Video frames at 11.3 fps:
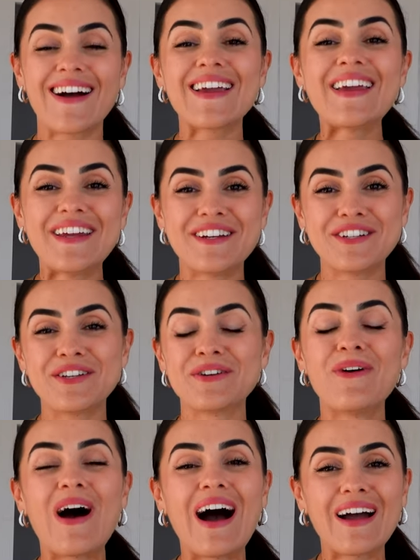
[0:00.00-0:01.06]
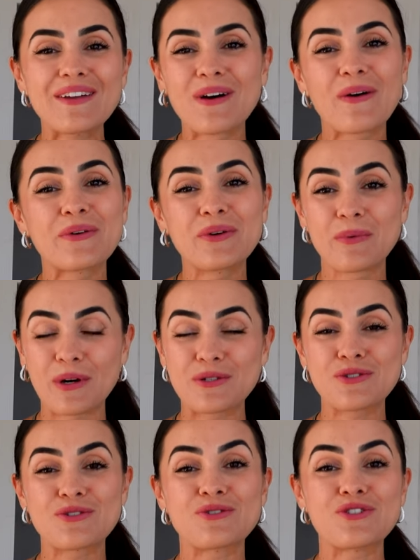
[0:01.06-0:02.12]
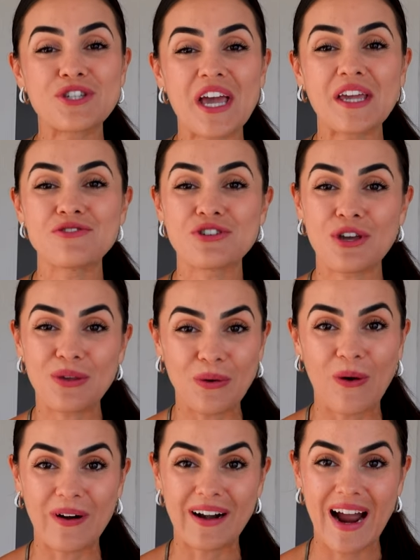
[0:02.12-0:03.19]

I hear you. I know you want to change your